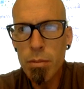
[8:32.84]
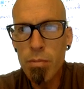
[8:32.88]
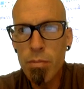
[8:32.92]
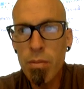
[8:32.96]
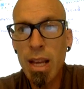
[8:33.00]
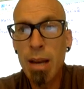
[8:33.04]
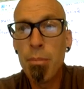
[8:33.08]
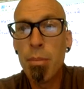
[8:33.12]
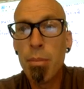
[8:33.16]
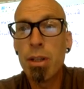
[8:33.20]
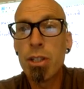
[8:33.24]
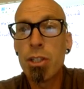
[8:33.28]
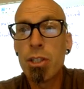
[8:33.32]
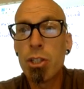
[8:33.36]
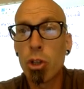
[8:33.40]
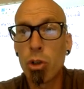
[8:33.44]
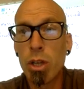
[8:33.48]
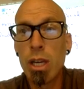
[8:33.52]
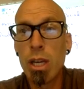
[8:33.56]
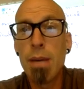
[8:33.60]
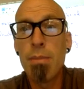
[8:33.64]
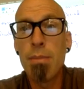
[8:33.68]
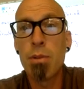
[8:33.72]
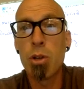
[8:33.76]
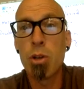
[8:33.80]
But you
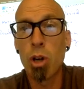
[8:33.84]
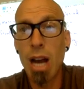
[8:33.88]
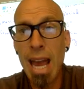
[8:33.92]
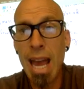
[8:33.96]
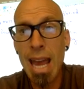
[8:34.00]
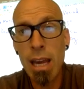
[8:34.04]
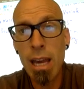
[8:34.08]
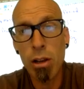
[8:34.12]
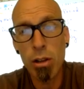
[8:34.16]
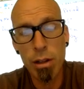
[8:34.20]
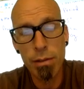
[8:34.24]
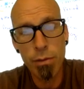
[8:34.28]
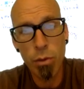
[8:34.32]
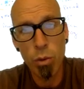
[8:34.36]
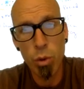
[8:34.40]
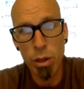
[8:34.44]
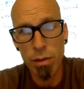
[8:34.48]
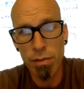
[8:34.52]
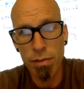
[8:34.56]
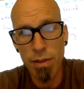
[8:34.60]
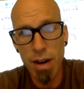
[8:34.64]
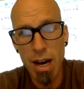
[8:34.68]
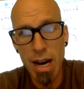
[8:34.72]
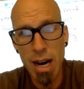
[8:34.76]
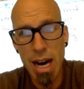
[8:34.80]
keep your angle at
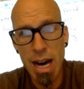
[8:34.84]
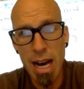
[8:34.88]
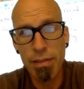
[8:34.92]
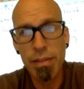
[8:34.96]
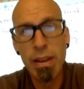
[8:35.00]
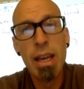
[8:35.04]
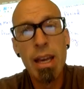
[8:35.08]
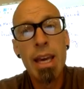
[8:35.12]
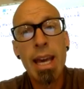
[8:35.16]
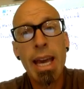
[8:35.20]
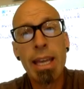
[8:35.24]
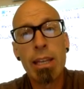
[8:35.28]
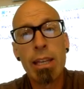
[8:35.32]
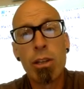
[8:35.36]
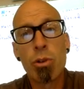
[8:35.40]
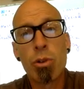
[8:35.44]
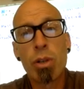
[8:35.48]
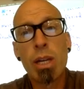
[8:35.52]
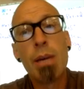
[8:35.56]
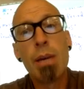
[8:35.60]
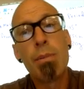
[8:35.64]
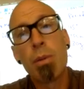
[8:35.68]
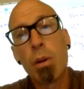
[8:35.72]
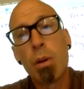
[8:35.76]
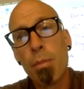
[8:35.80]
45 and you'll
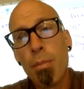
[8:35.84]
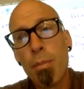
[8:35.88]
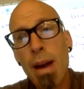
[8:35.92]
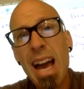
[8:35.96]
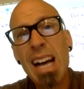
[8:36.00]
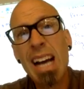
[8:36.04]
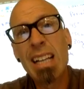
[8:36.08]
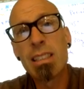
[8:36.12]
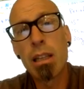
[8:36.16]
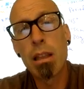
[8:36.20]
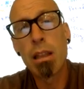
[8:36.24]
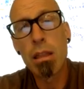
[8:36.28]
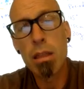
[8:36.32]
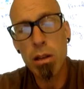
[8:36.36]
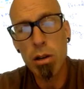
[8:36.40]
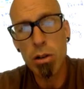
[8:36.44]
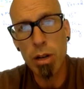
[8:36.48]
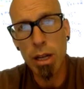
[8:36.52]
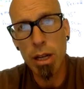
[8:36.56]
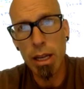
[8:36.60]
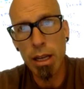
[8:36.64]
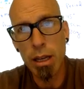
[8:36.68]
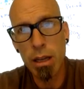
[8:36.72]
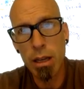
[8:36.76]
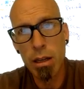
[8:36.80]
keep your mass at
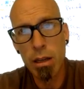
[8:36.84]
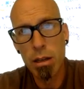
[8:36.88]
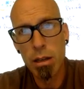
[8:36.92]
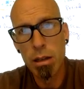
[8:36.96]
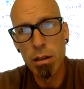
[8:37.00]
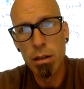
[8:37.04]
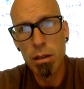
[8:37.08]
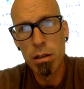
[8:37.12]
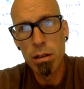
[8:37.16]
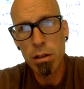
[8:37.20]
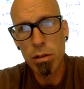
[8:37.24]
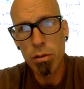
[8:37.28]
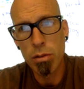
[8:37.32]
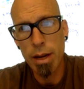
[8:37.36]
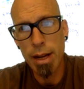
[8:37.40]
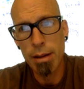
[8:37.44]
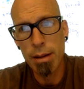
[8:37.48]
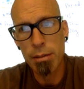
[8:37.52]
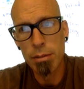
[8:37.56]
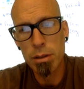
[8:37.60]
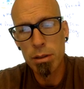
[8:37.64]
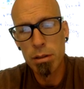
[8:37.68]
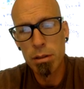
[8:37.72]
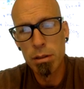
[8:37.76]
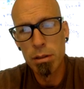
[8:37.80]
30
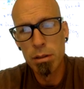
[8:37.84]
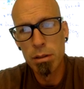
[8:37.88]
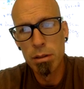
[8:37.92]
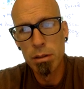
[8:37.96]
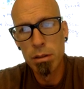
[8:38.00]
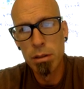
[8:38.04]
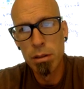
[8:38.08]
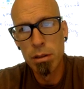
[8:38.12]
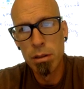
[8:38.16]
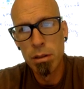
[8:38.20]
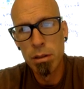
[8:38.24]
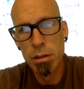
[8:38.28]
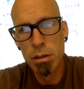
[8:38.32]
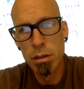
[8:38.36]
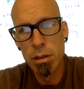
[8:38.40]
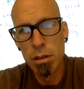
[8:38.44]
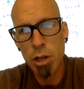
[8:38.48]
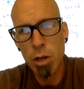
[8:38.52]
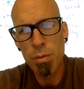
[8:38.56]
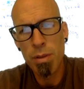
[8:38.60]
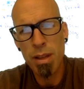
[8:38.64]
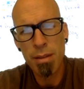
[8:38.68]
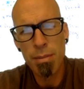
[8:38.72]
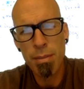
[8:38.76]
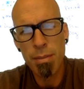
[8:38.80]
grams.
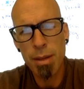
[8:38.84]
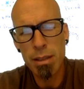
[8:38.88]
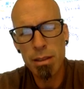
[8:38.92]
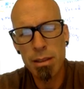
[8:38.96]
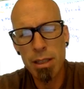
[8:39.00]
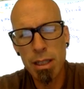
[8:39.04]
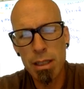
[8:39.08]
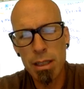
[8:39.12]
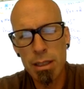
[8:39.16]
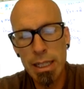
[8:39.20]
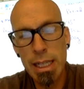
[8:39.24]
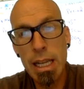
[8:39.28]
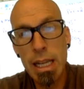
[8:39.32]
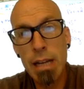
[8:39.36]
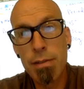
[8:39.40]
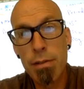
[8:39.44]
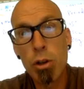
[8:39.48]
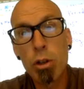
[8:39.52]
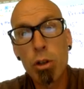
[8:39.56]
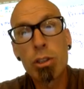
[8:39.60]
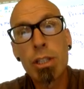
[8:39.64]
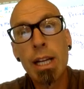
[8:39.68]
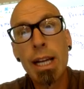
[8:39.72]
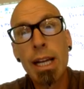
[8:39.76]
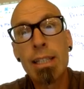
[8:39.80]
Hope that makes sense. And then if you're
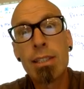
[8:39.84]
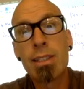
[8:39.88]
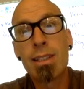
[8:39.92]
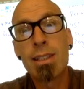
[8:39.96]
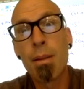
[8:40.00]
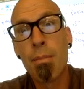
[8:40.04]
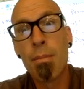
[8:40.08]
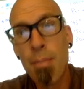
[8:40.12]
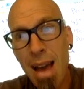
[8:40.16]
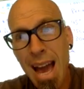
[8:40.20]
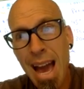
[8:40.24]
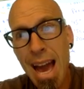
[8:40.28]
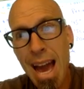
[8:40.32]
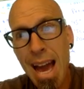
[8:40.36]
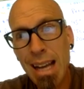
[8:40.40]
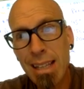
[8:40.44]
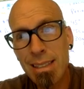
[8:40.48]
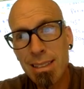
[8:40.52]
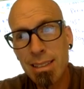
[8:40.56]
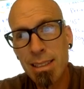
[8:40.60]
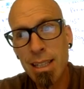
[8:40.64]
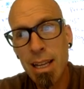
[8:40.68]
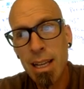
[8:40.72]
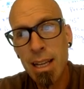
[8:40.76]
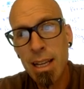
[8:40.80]
changing the
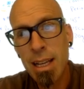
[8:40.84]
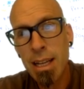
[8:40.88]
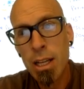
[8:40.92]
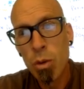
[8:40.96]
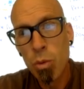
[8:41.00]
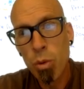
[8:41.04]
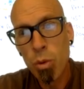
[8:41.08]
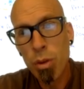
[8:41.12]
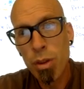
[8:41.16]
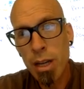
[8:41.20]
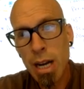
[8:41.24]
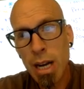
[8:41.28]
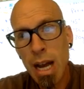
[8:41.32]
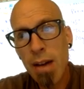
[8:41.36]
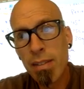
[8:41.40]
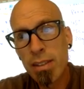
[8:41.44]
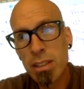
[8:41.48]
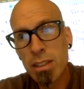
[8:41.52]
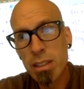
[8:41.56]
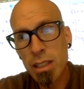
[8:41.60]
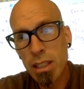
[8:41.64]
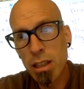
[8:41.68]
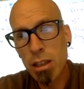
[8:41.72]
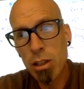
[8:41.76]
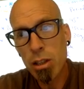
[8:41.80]
mass, well, then
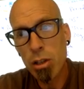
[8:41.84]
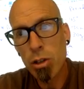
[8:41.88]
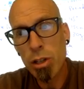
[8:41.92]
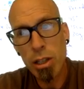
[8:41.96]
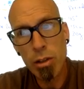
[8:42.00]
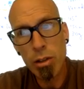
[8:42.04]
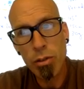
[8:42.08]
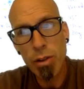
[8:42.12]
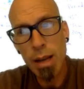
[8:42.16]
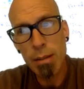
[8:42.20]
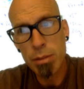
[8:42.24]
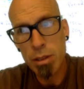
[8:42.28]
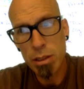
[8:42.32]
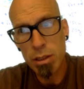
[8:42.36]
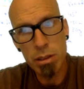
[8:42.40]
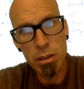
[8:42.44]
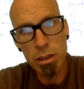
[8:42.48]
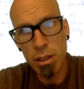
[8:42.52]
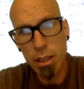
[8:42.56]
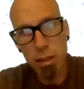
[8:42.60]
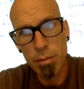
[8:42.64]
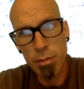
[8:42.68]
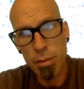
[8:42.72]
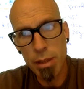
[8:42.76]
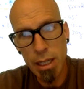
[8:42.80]
obviously 30 grams isn't
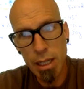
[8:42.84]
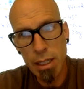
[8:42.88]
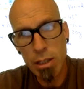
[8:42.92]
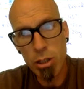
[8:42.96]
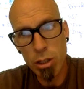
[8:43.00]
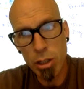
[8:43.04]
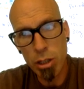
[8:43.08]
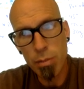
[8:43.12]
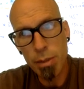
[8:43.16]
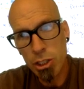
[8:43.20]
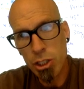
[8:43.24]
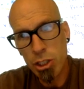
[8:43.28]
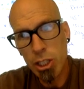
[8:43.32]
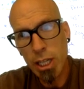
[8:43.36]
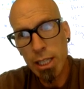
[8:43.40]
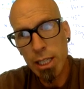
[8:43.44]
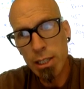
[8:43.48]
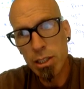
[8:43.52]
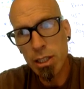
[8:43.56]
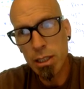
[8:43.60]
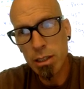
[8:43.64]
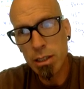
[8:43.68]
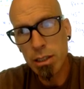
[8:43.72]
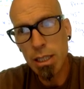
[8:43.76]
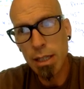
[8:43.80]
going to be it. You're going to be changing
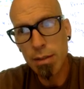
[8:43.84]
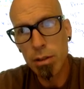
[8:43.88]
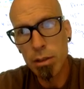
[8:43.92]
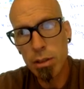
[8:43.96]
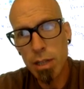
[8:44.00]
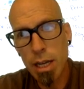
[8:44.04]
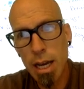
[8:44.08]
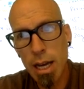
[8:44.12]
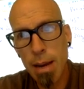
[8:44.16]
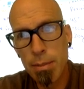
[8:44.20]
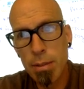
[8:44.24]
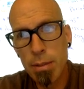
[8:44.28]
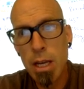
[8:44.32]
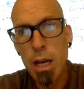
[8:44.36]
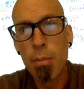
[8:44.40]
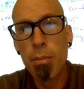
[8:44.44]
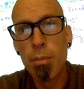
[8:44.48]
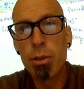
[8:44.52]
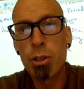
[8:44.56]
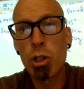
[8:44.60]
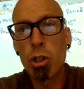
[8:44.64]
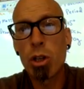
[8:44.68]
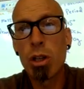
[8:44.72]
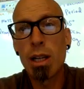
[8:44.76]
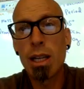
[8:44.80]
it several times, but
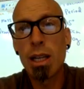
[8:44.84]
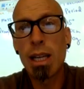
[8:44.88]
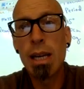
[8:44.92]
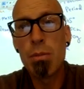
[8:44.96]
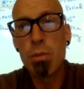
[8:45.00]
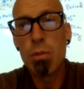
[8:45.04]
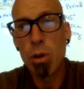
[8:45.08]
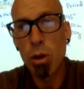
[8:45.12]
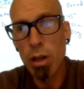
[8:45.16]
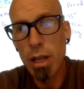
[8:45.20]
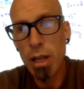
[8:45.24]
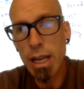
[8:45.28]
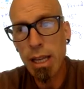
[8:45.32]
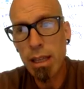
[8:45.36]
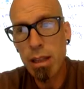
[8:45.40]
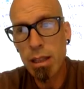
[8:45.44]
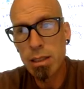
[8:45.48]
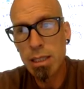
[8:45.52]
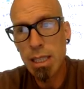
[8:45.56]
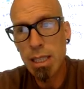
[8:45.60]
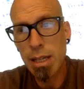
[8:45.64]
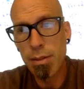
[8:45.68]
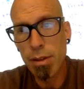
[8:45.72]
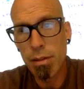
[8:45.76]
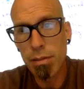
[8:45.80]
you're going to keep your length at
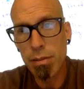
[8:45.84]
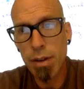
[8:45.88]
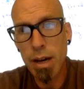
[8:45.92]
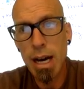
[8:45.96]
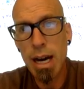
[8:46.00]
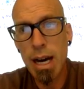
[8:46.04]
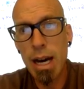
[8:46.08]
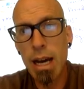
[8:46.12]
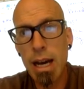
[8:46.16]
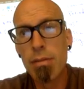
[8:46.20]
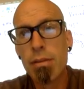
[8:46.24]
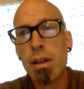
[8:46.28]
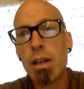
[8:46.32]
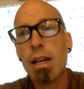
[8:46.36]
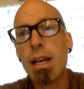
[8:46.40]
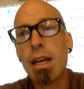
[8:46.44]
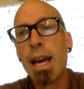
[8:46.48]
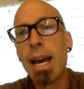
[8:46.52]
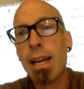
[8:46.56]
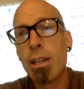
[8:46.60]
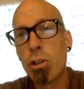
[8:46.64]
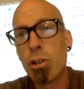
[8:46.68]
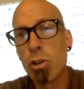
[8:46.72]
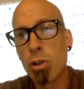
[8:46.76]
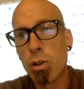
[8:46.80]
75
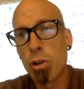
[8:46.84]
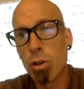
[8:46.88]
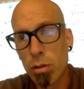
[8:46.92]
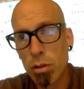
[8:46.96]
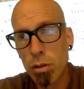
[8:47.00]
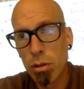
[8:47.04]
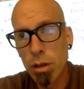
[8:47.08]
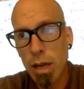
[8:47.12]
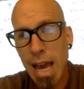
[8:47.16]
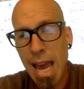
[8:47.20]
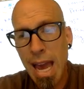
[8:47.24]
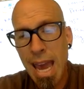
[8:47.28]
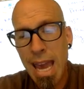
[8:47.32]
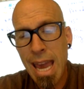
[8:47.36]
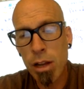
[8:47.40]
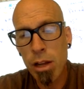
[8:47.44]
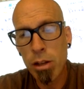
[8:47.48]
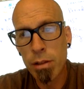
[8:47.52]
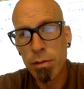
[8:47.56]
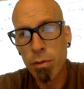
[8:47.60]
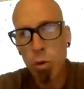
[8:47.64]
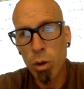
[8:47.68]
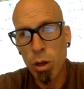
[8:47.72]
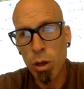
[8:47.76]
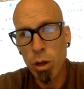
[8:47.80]
and your angle at
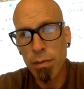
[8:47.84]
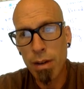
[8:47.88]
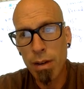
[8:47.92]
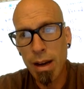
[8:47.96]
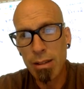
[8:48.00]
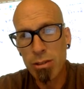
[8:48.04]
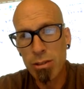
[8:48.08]
45.